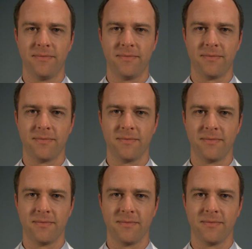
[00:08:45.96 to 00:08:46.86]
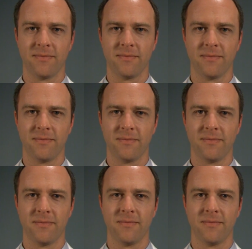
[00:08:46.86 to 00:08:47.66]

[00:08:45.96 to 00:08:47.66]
(silence)